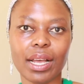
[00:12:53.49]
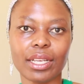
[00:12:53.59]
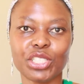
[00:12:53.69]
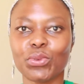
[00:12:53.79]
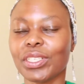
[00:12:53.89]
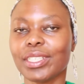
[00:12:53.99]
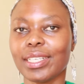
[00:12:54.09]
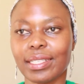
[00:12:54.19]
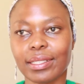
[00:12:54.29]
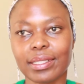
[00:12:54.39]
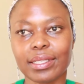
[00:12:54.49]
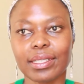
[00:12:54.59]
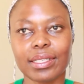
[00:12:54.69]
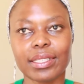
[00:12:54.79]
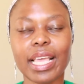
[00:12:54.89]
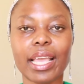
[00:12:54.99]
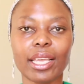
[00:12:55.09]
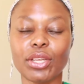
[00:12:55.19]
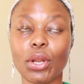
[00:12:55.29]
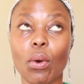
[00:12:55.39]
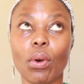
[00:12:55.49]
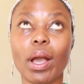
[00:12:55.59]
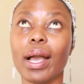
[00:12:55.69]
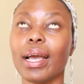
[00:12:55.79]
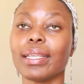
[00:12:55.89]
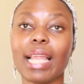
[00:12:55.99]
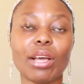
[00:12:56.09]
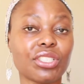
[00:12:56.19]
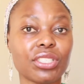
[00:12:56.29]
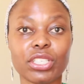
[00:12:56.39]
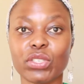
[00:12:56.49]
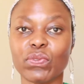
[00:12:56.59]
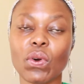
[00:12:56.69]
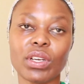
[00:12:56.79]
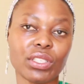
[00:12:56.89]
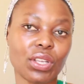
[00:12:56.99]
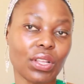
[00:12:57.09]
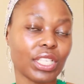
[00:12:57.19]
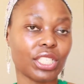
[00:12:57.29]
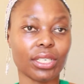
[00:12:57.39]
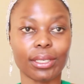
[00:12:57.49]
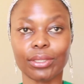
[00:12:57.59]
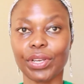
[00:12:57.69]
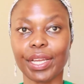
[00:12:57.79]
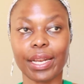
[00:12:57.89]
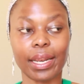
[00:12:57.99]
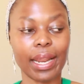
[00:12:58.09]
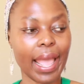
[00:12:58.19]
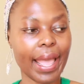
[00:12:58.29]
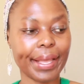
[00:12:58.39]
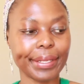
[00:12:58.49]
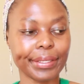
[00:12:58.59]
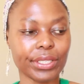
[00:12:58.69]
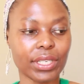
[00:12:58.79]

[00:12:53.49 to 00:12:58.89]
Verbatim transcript: she was just saying, you know, now she's just focused on the children and